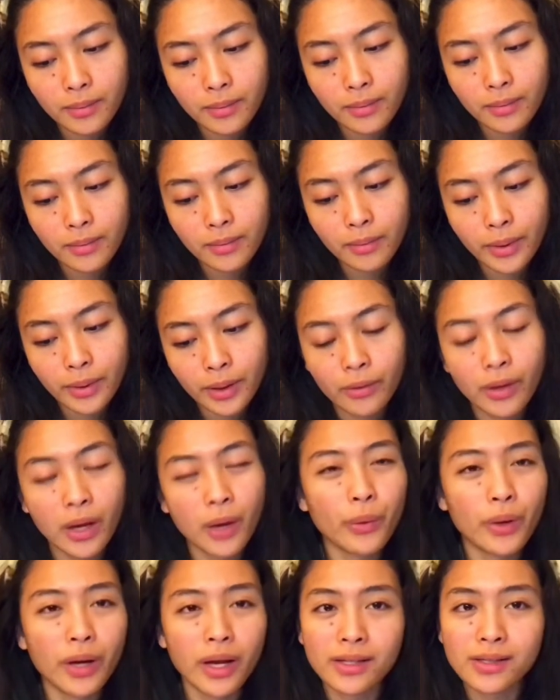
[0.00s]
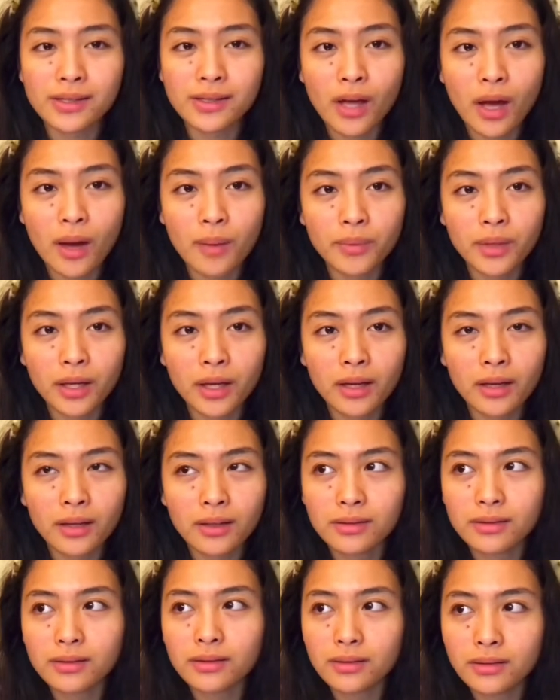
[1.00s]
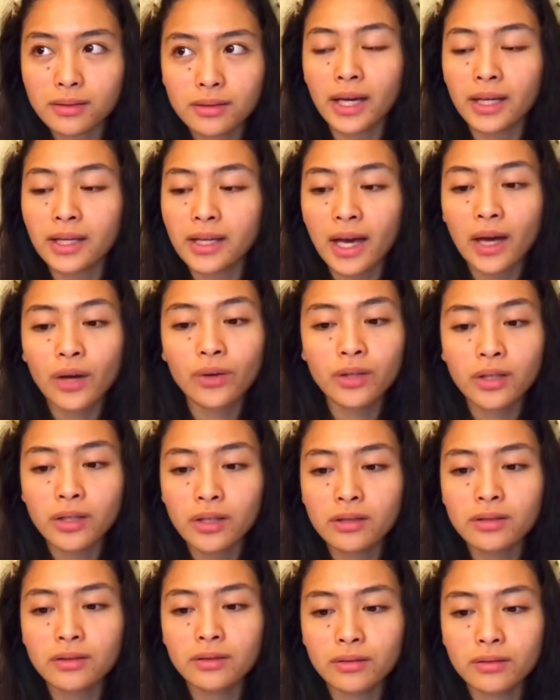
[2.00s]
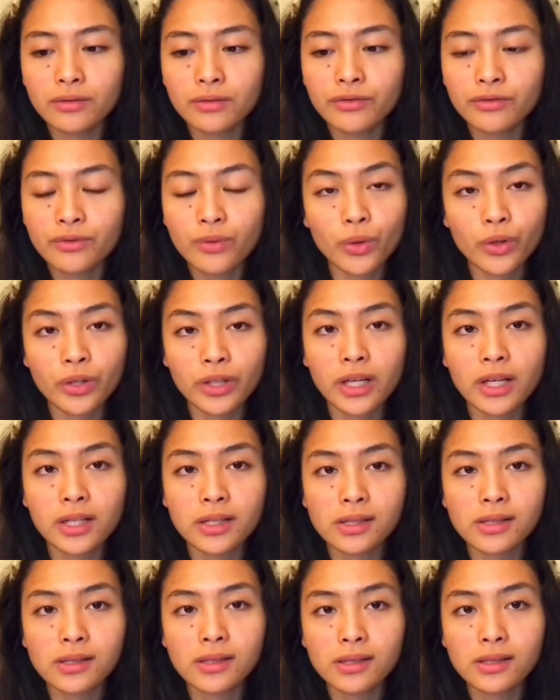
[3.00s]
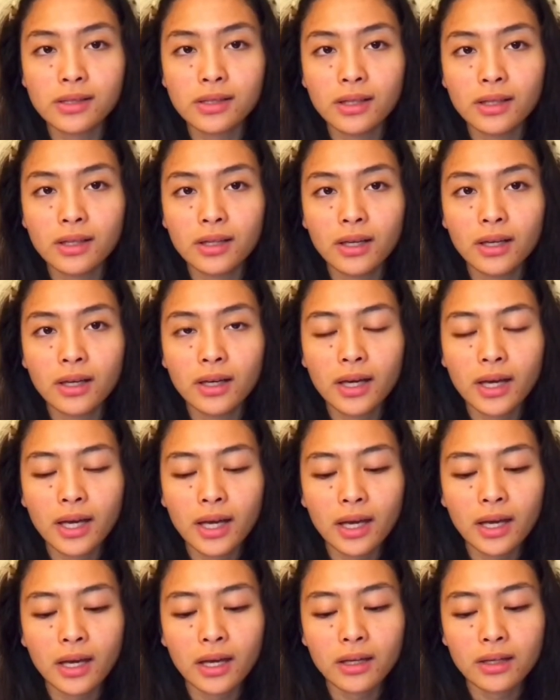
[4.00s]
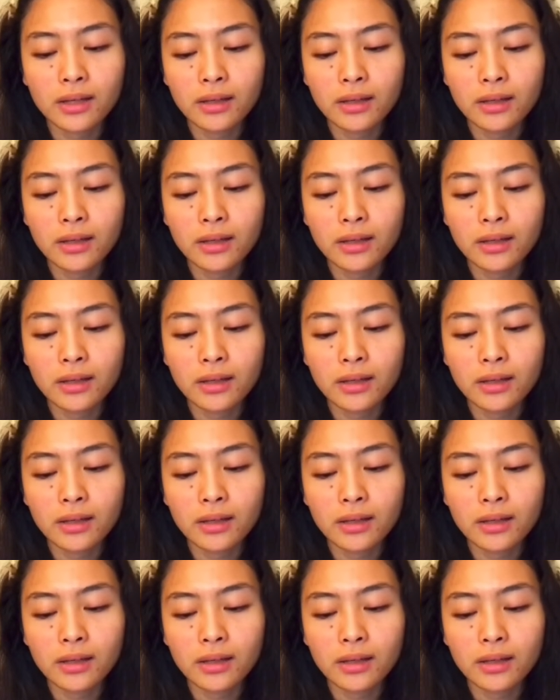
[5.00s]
But right when I stopped it, I counted 4 days and my